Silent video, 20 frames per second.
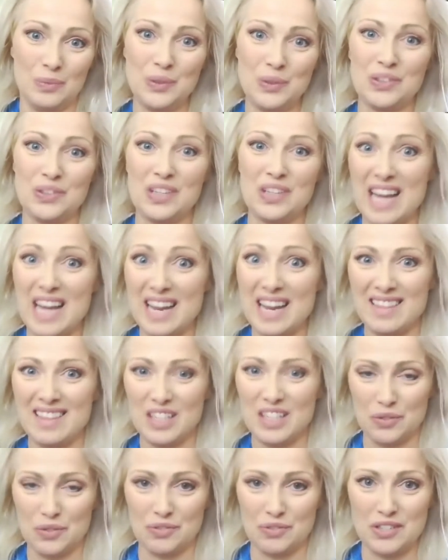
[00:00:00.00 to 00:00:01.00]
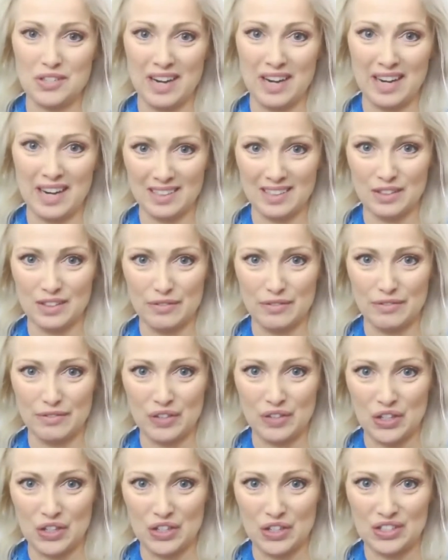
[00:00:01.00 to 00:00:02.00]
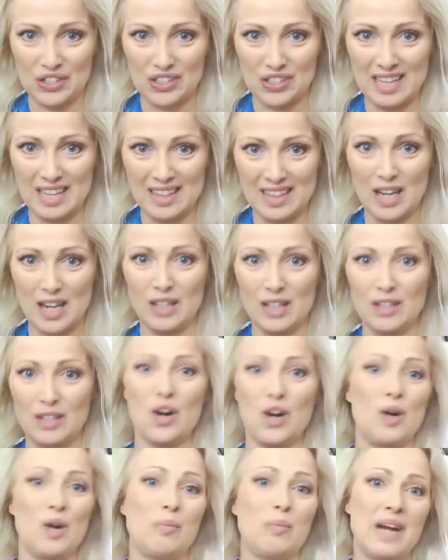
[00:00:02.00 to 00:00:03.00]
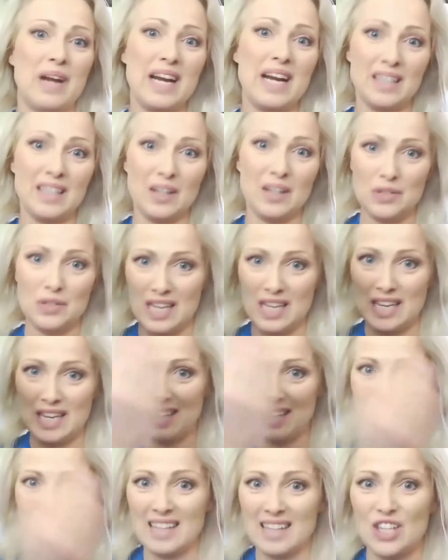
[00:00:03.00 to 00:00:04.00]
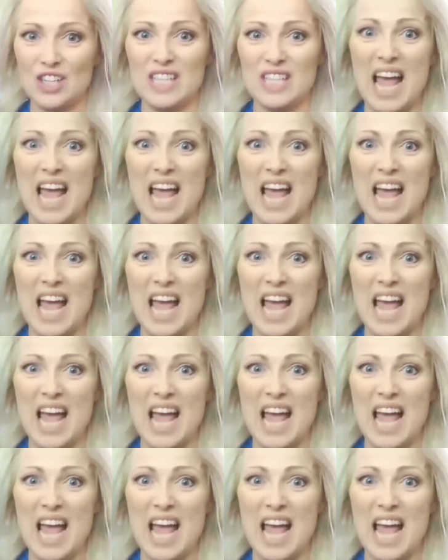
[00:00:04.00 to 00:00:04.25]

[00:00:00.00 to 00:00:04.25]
We'll get the true answer first, and then our brain goes in and starts